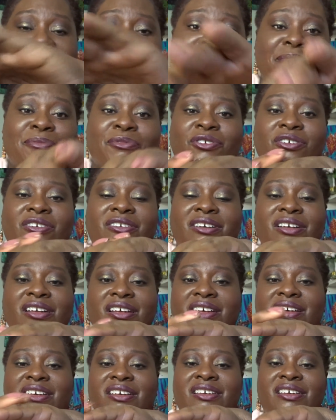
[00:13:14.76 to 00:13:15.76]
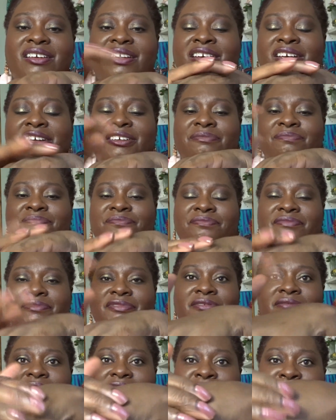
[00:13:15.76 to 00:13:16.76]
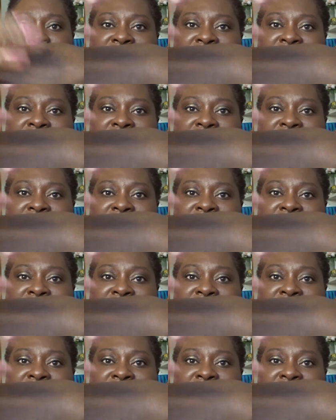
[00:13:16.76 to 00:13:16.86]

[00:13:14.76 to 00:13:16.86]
I'm not. If